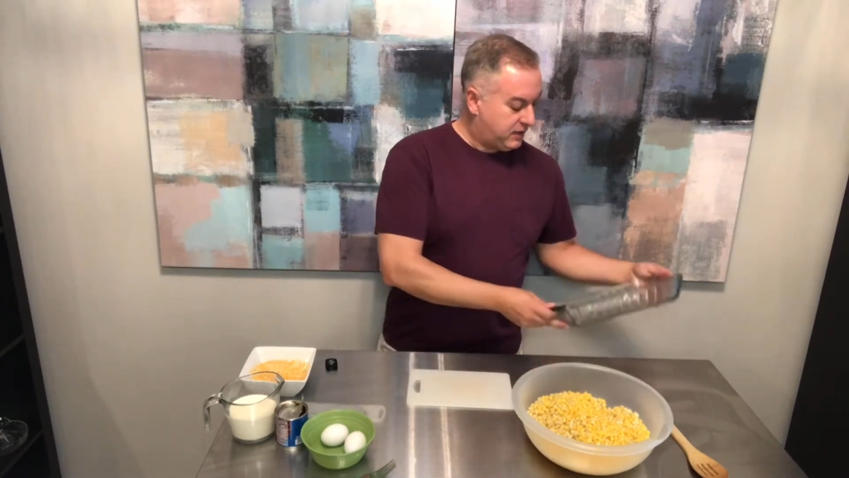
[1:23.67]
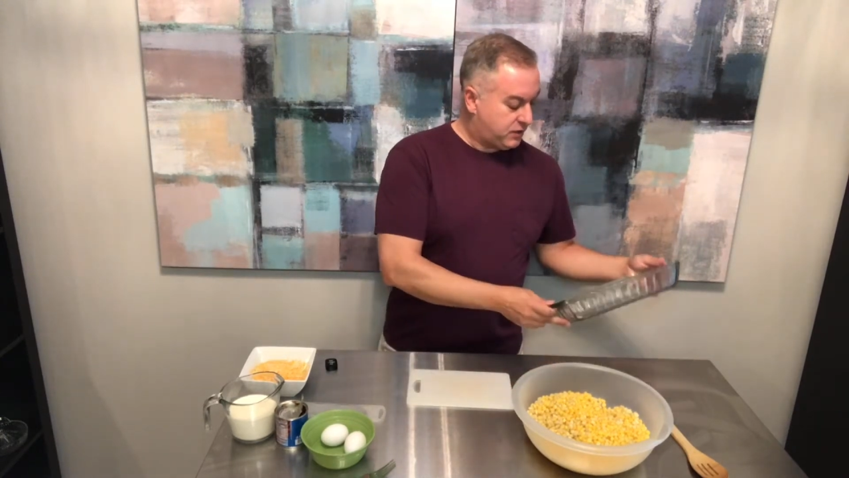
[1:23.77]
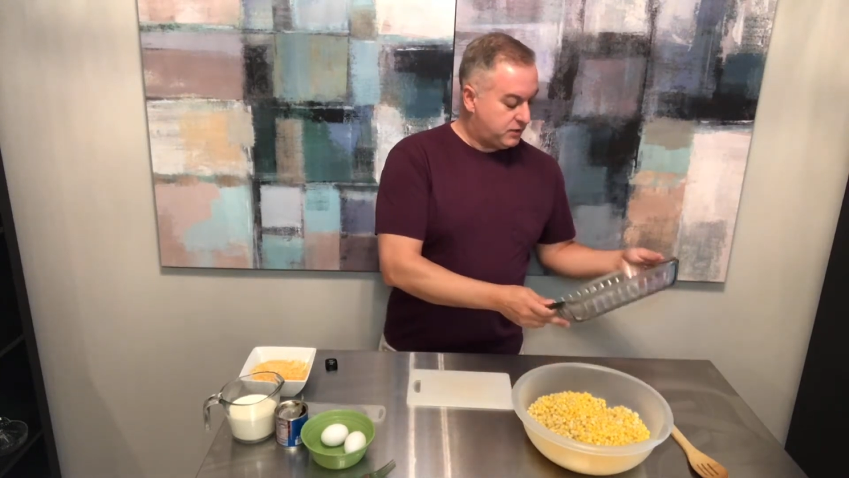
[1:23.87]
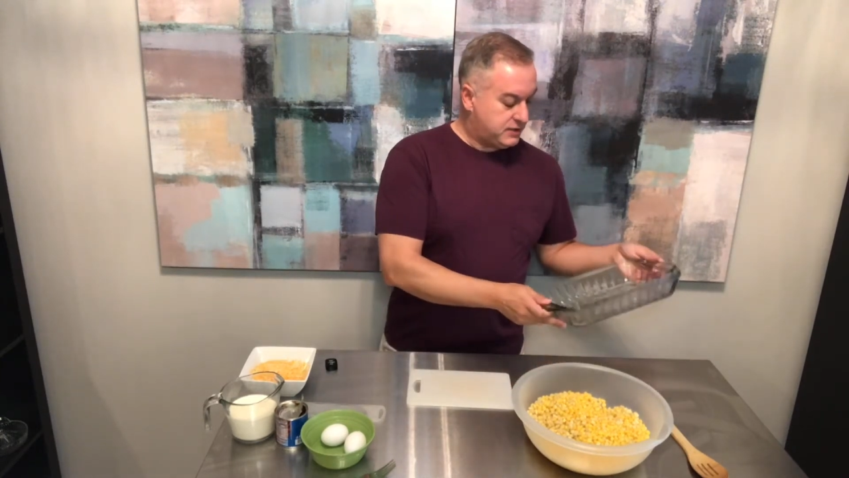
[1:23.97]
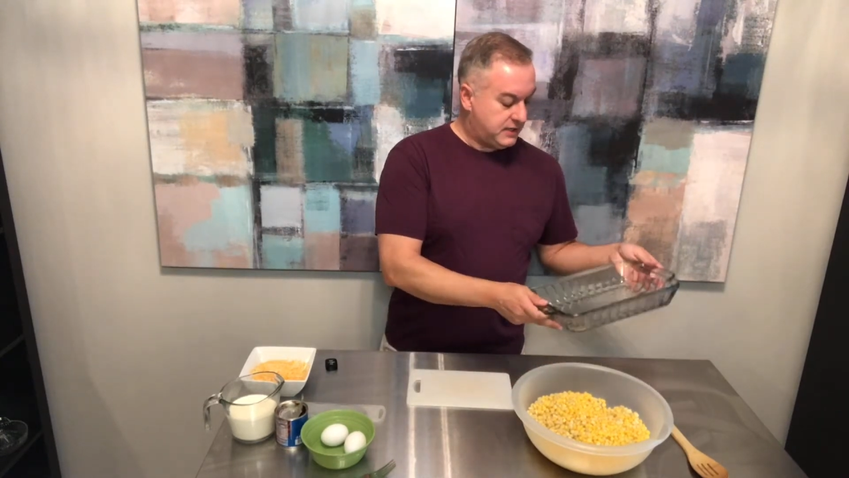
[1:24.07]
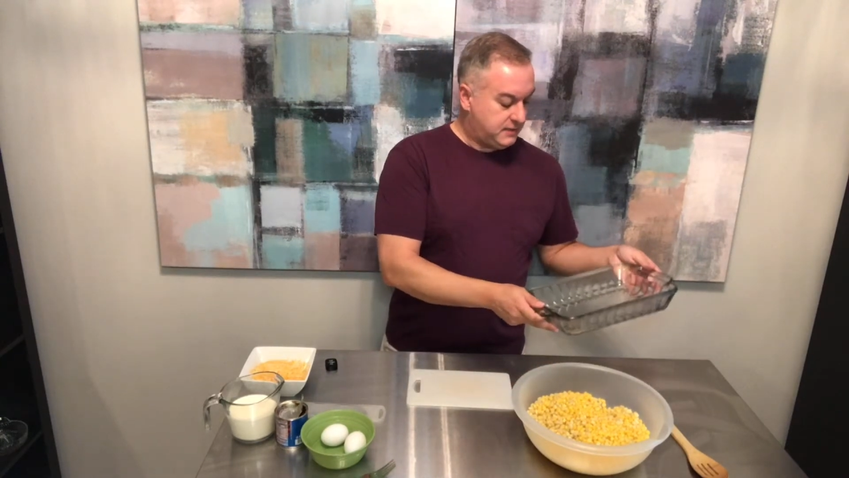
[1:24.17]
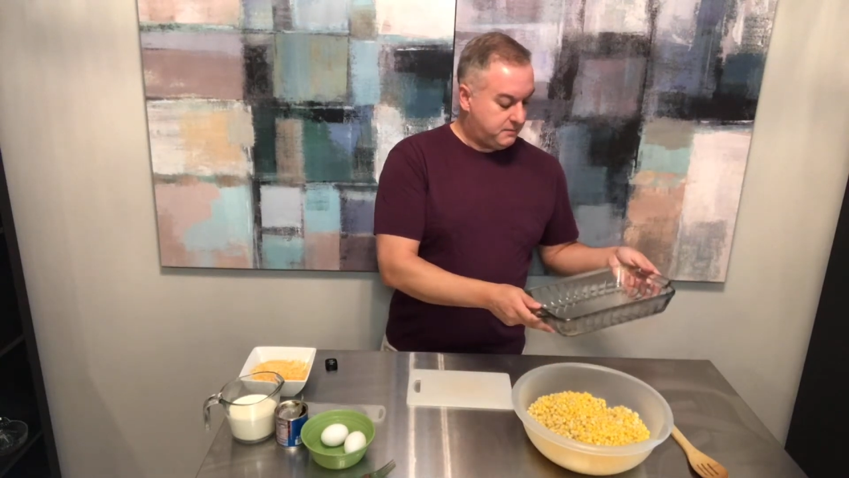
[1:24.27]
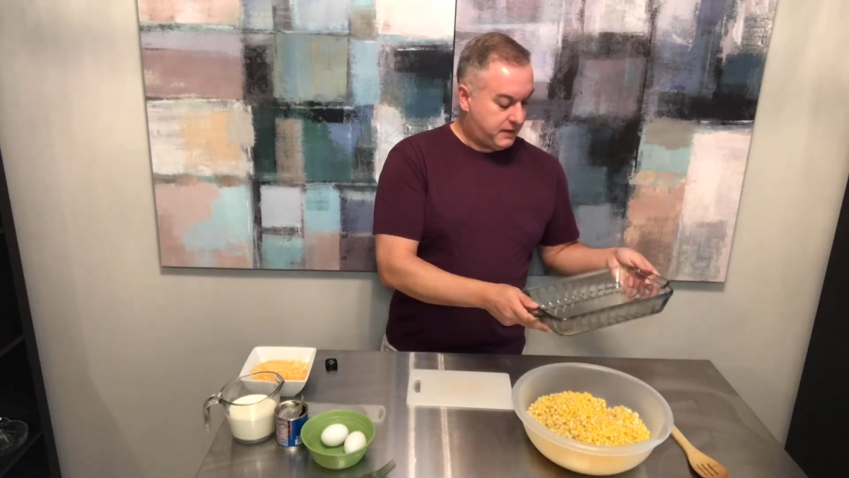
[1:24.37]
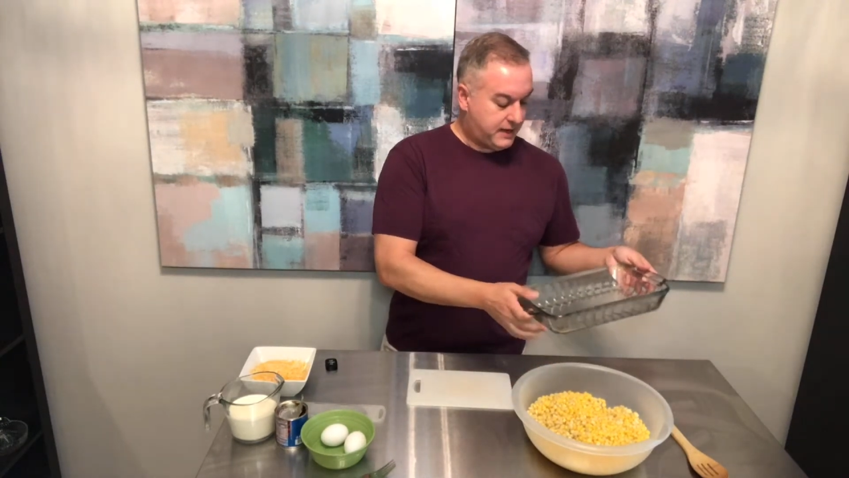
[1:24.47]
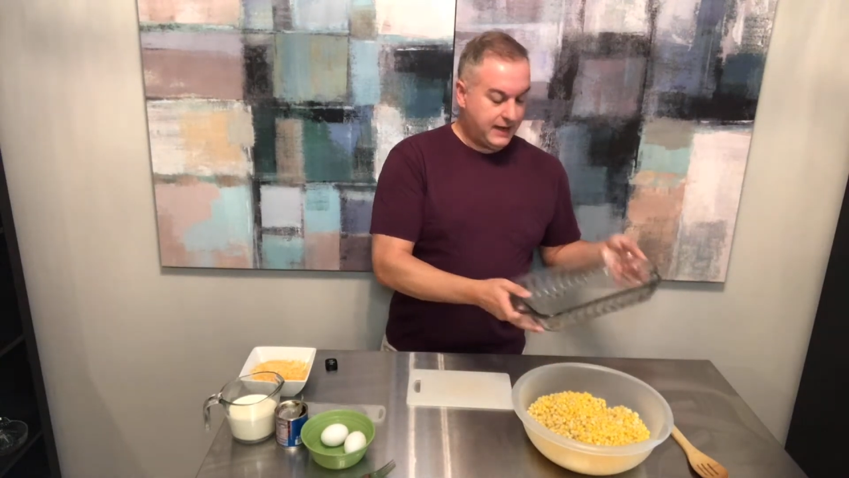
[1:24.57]

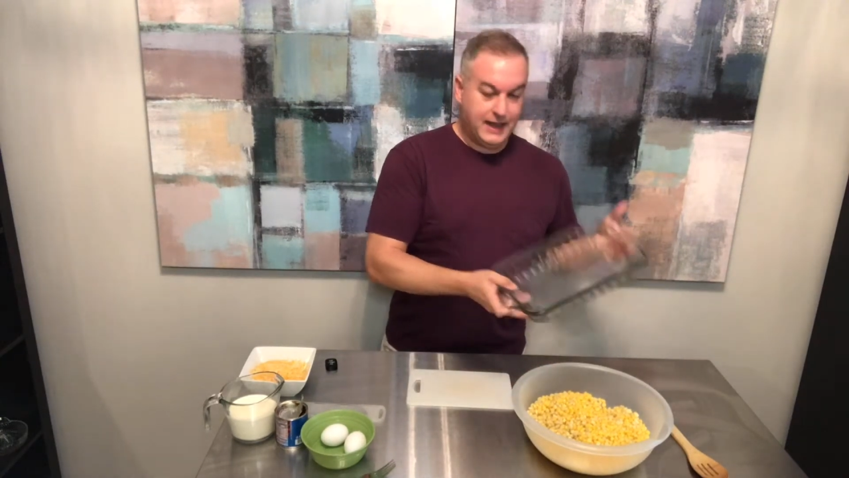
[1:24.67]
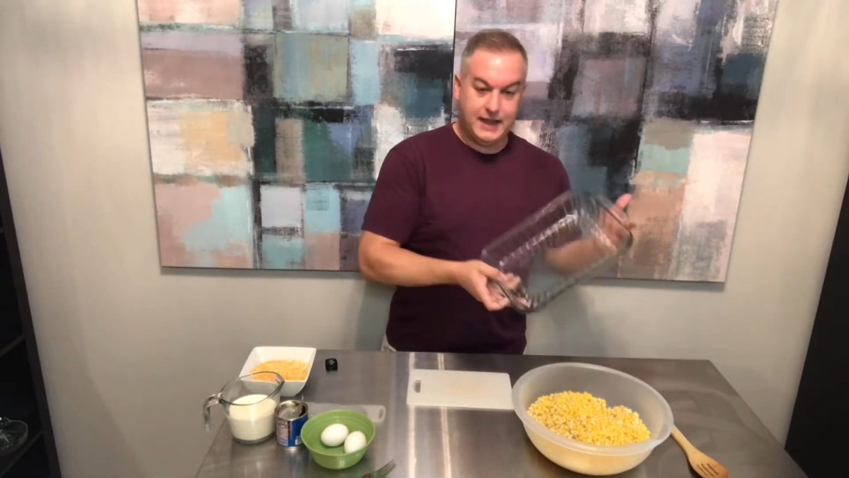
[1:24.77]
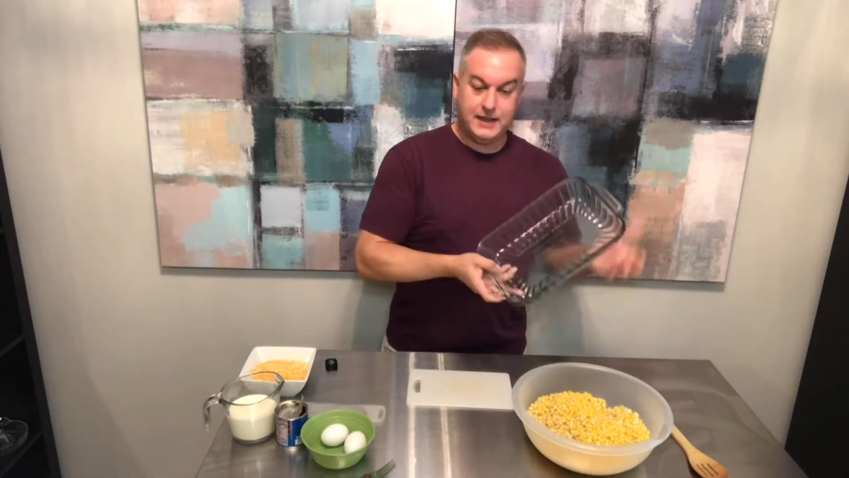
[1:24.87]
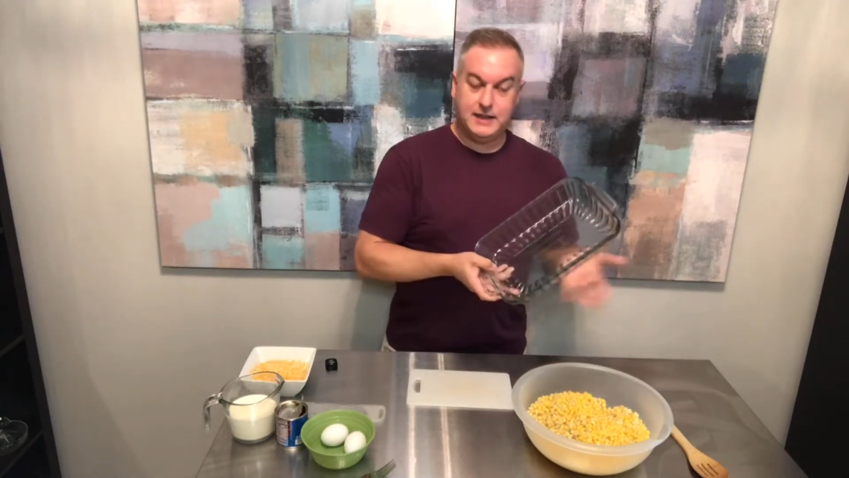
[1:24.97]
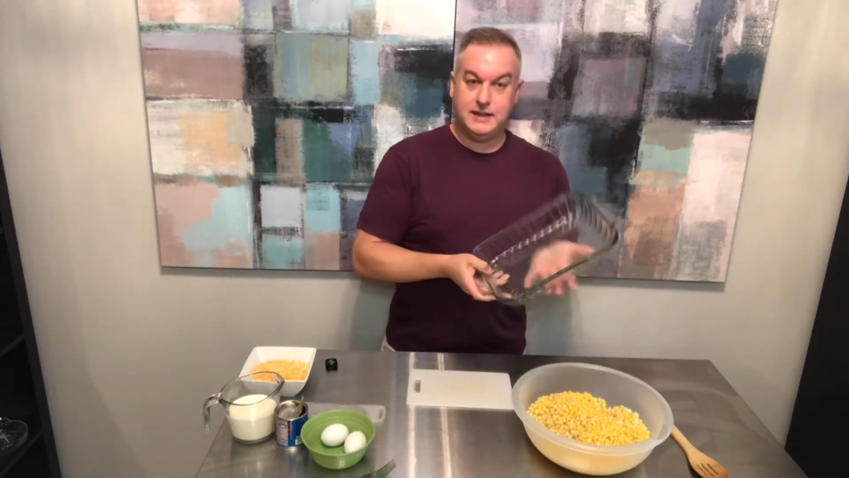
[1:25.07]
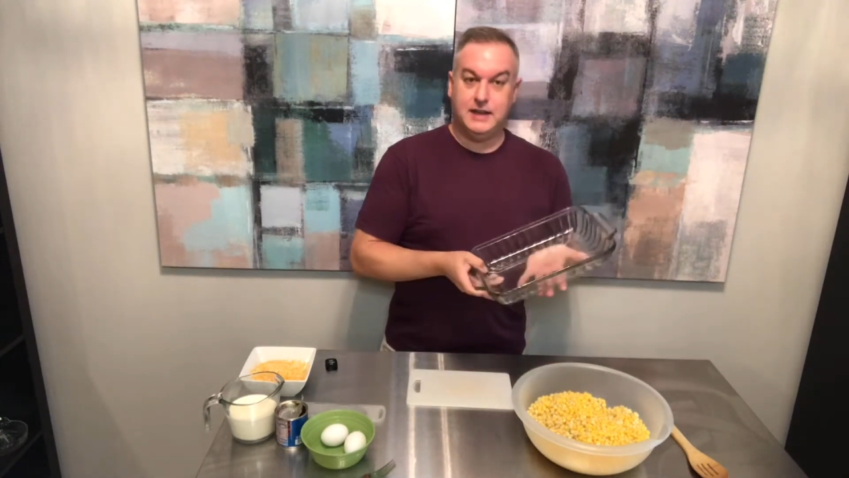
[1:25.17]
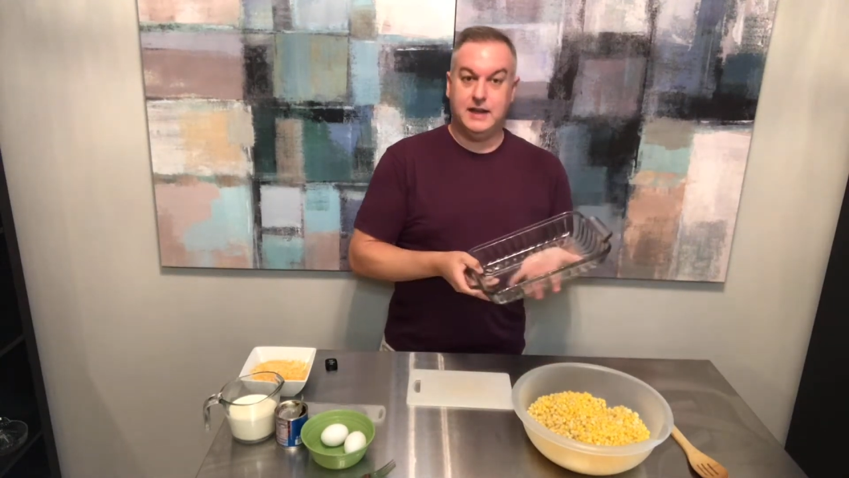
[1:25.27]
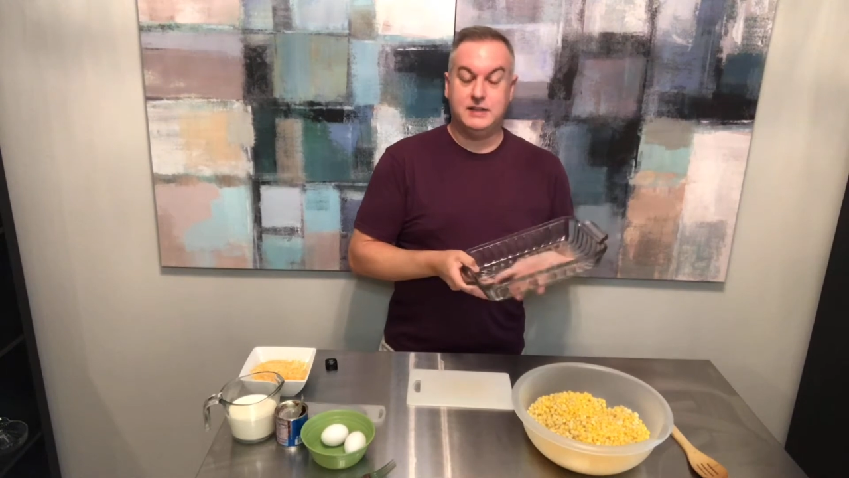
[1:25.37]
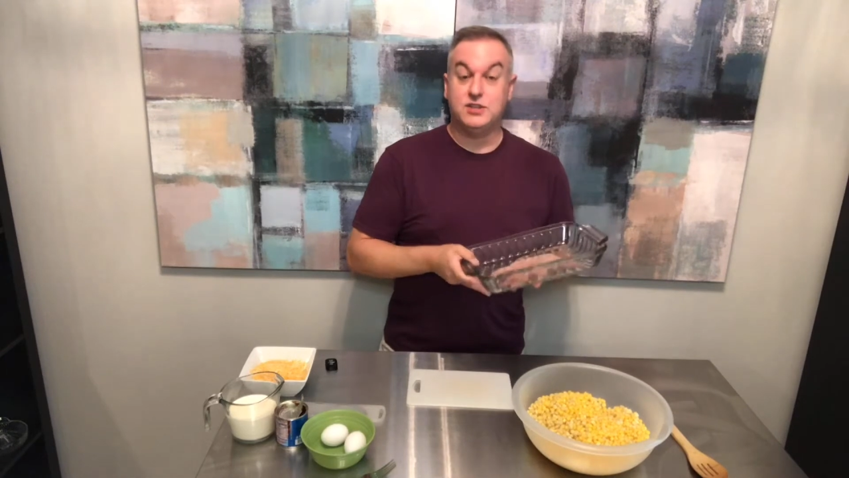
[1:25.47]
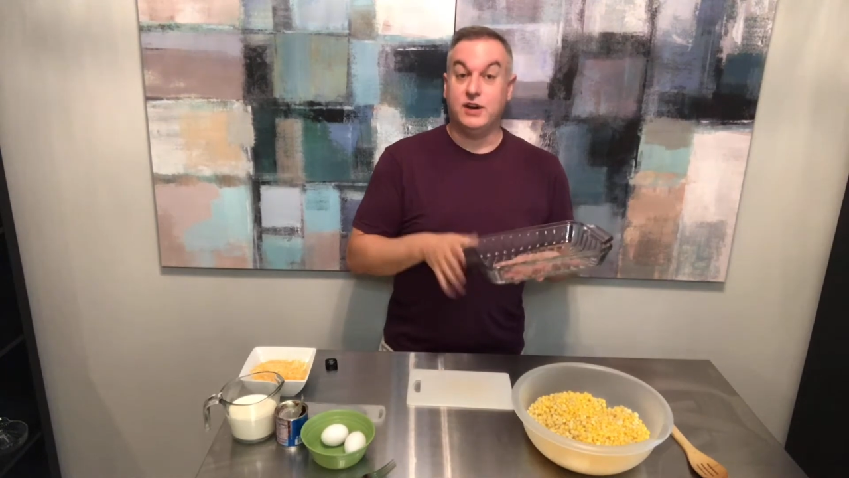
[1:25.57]

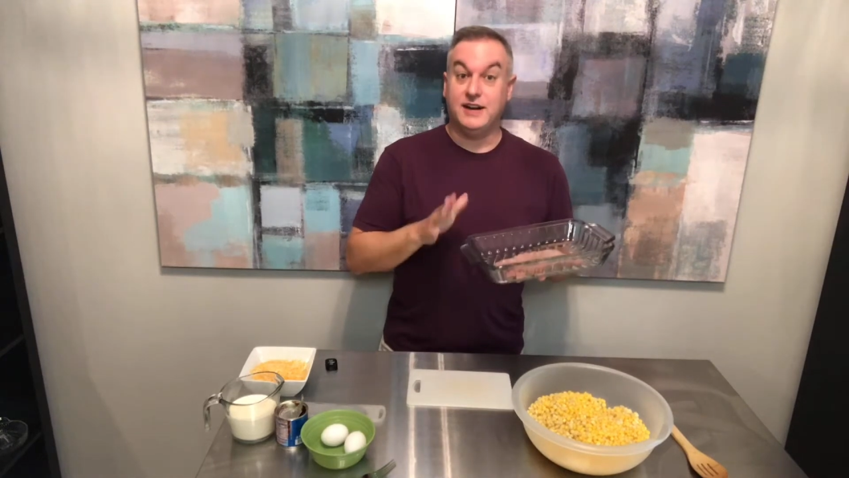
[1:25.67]
an